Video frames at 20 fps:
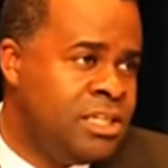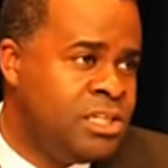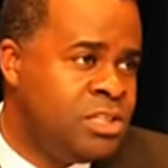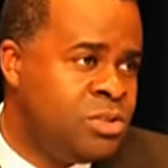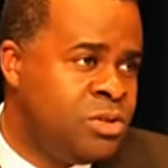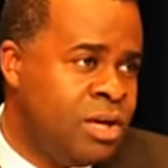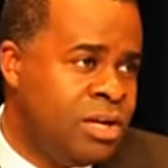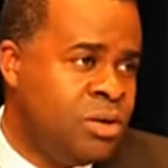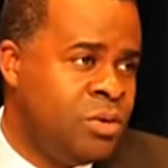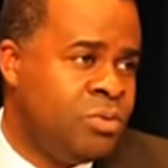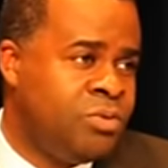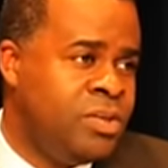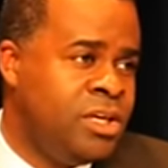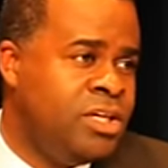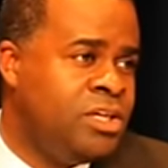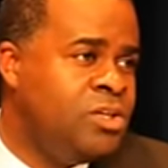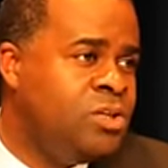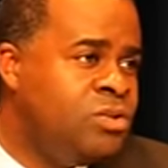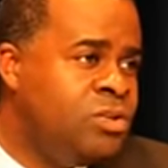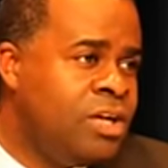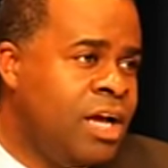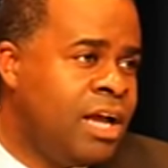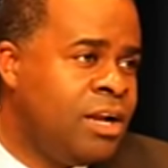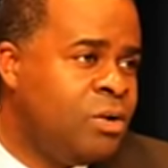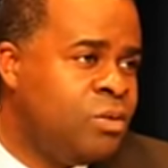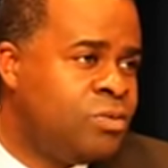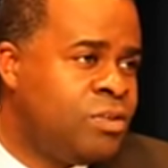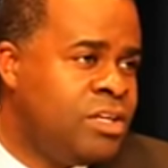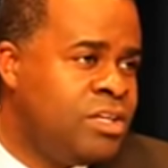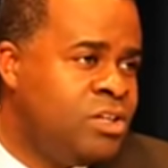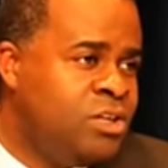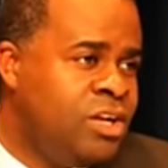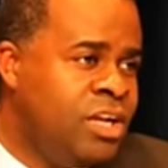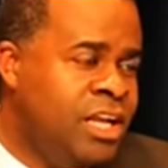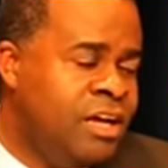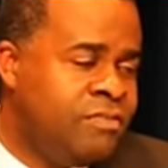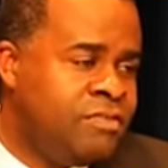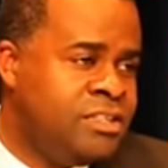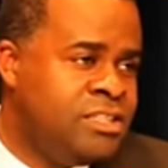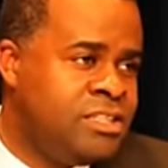So I don't think you
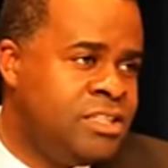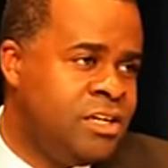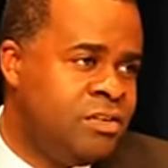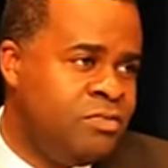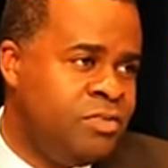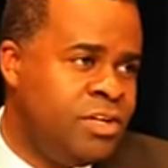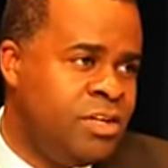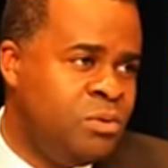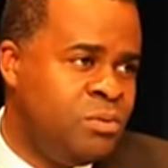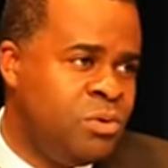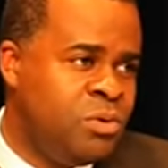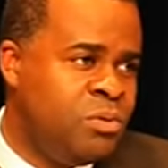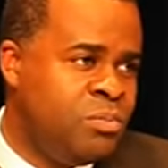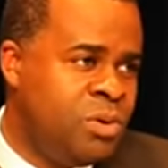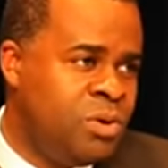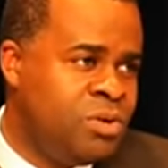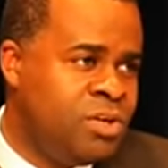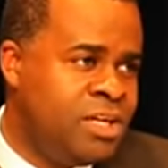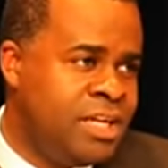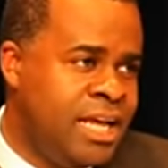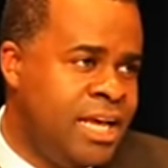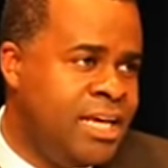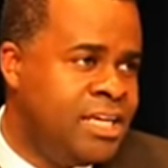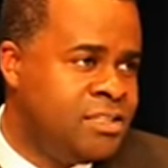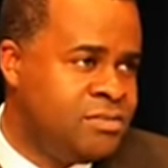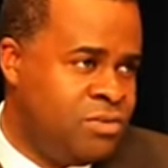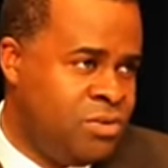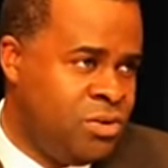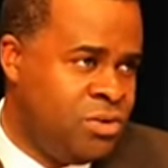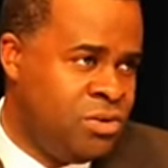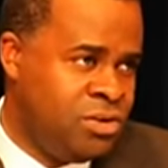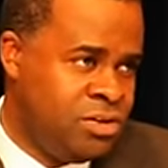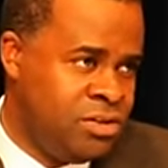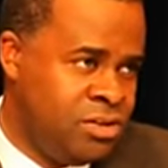left yourself any room on the dance floor.